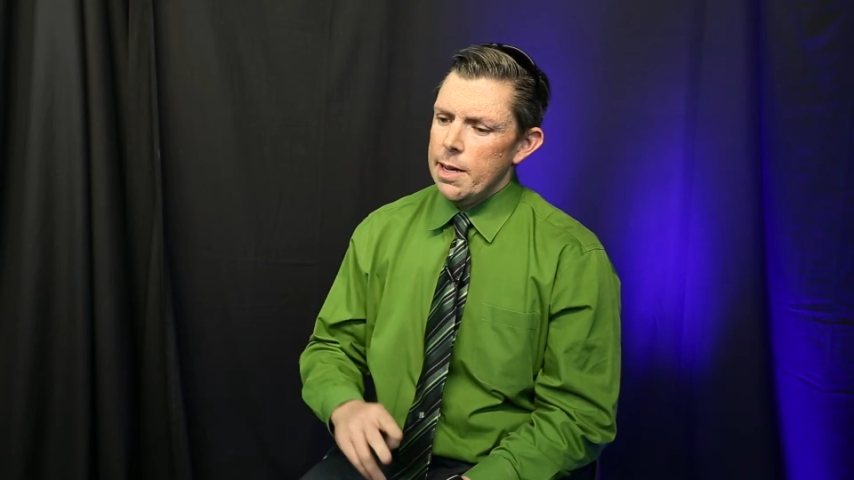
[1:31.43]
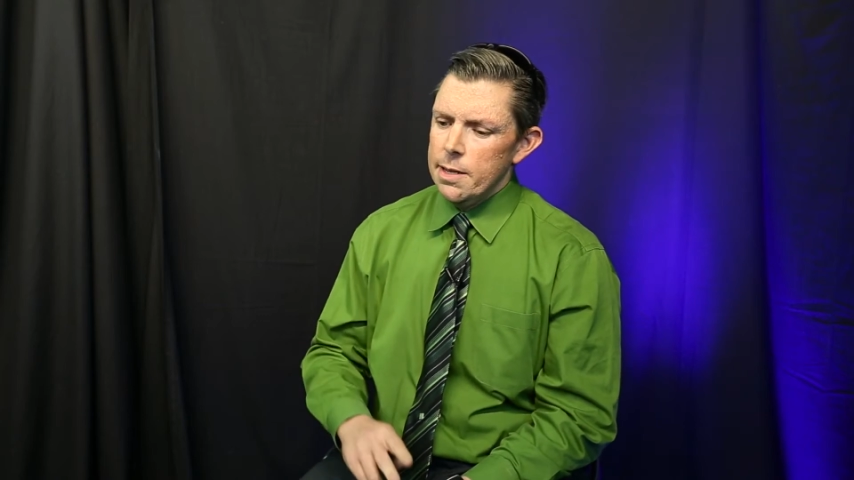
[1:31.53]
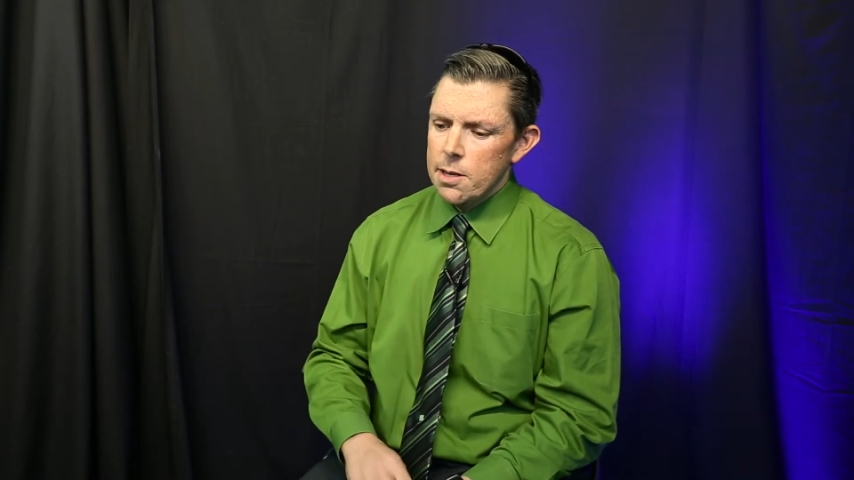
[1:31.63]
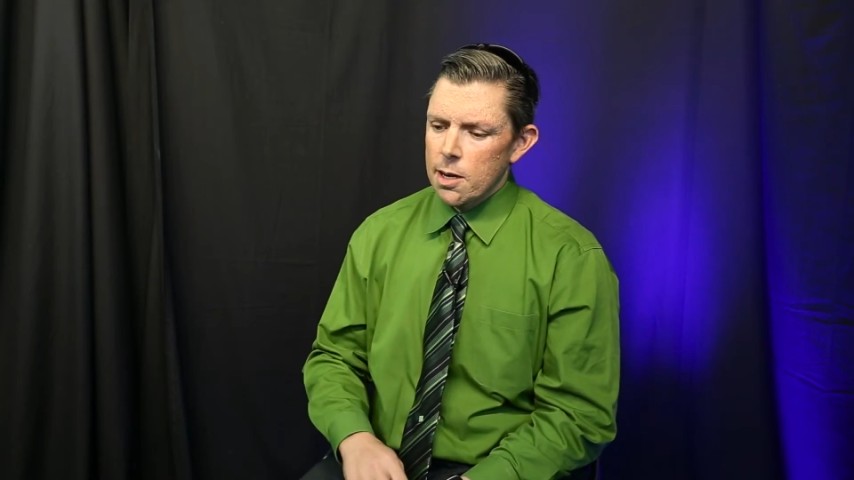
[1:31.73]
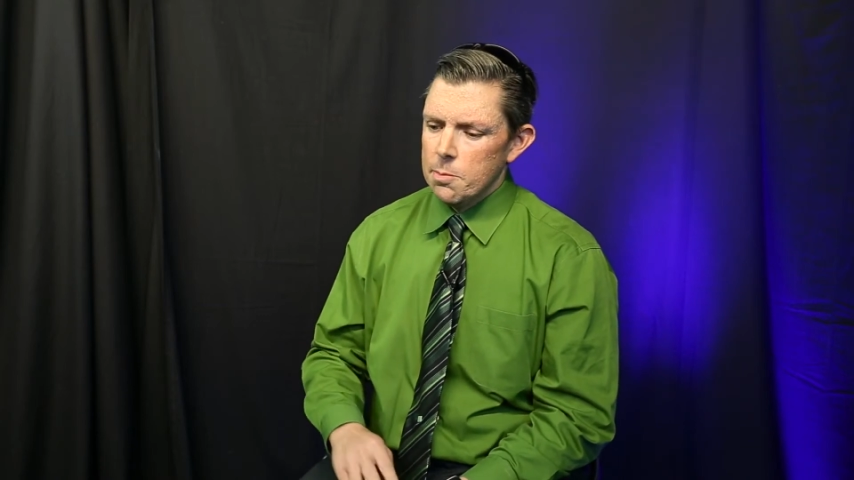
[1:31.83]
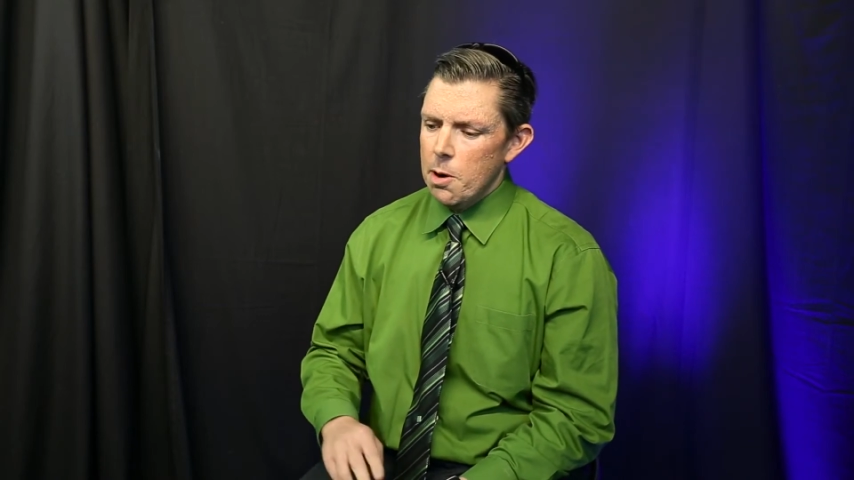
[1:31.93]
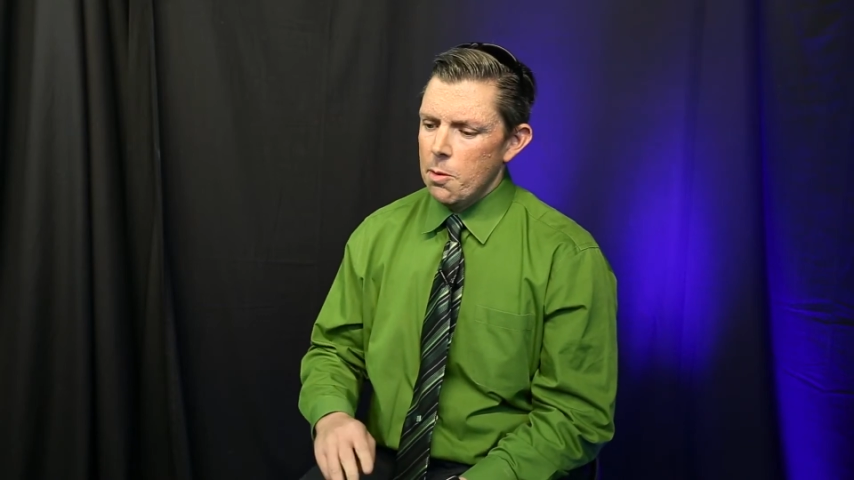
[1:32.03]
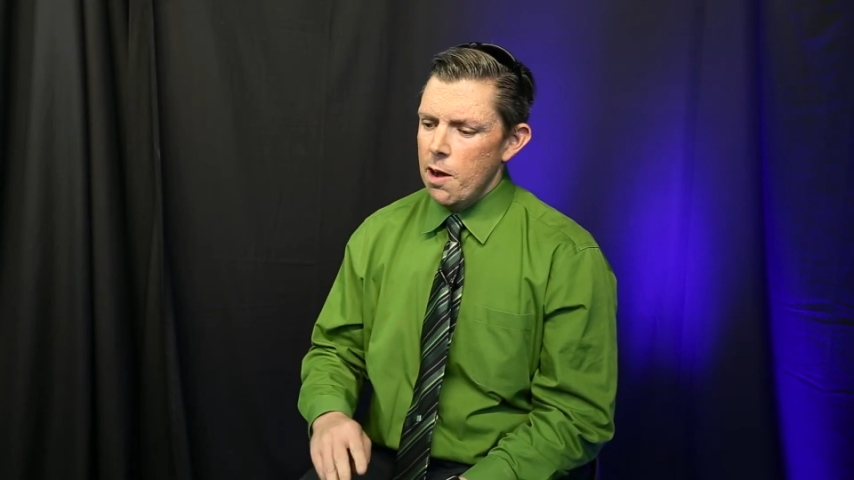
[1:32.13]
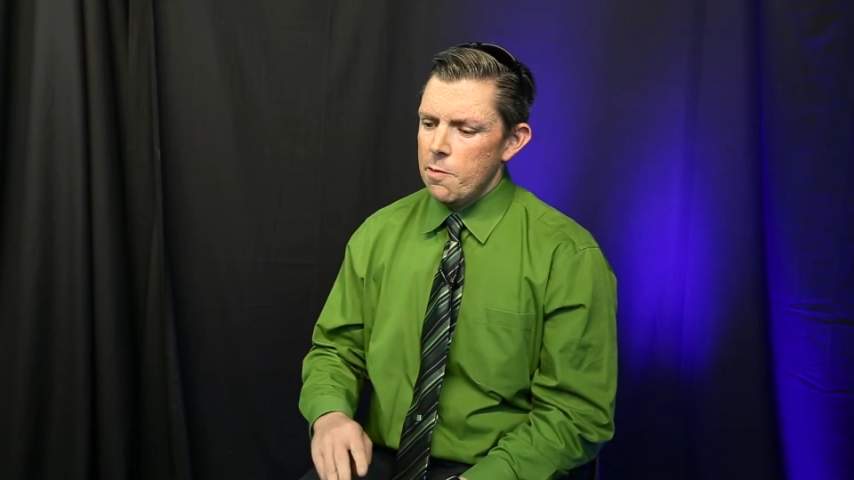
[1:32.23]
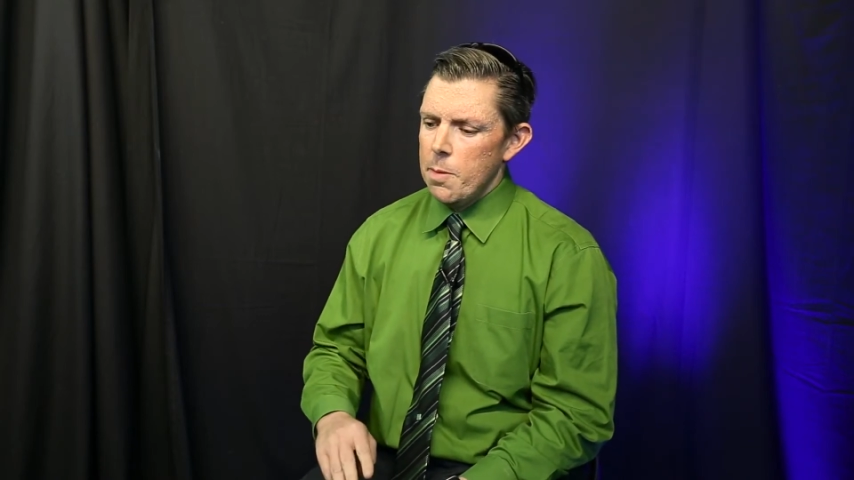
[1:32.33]
didn't talk to my
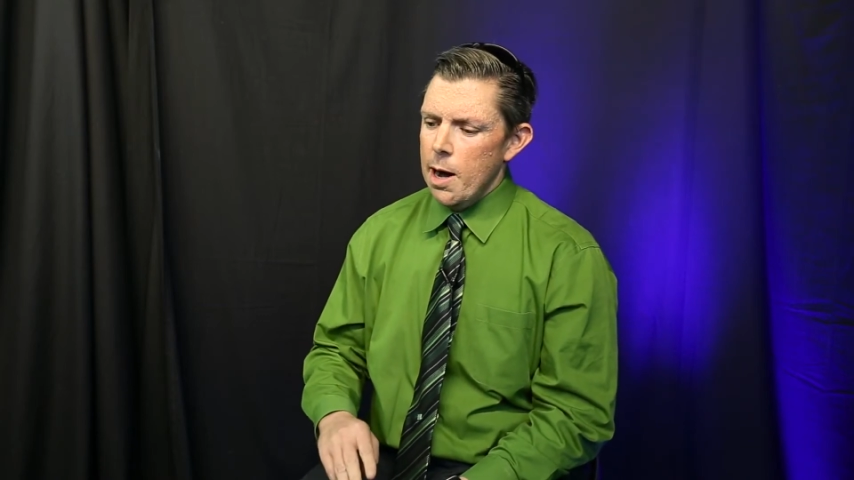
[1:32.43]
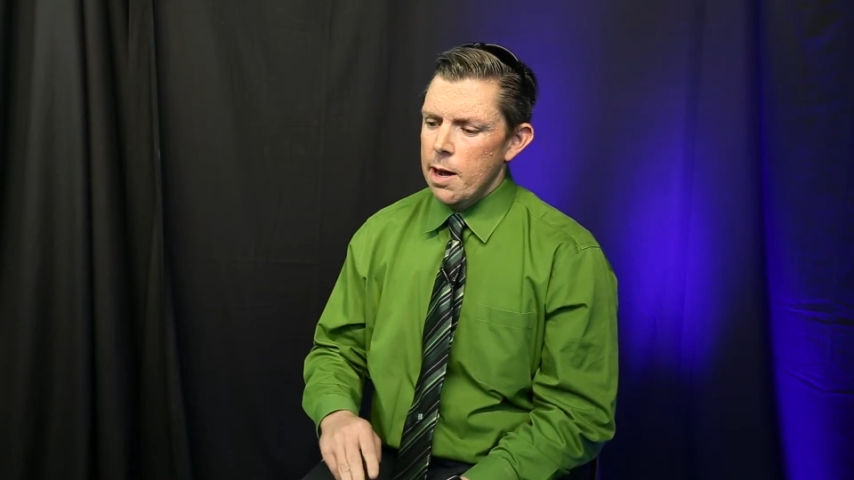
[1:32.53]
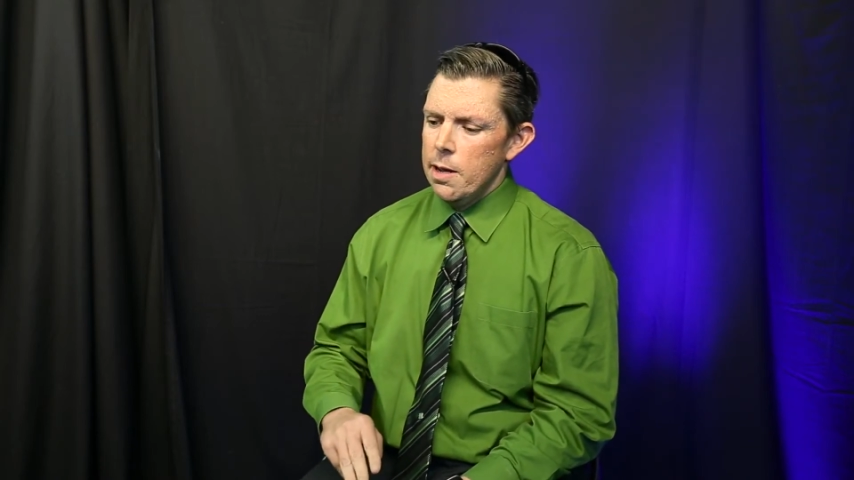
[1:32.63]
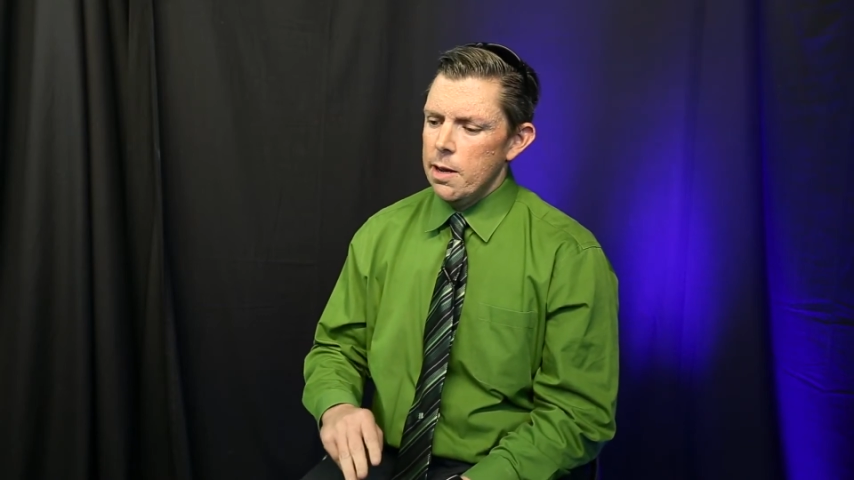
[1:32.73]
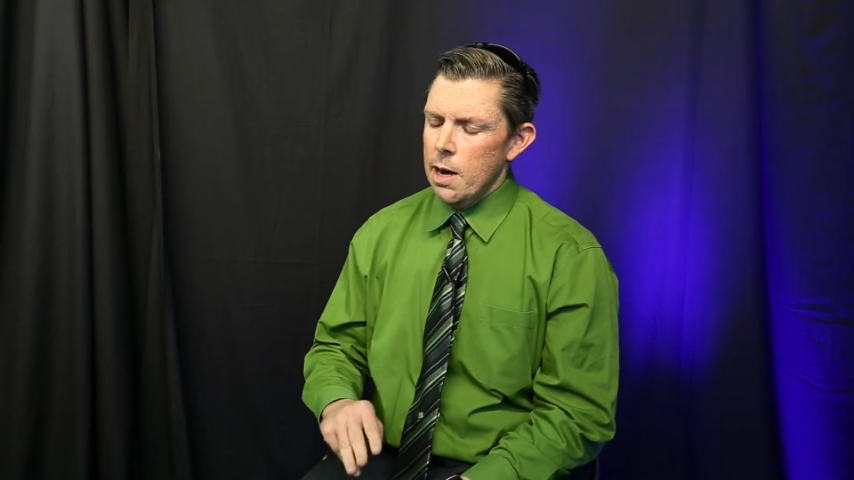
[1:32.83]
wife about it.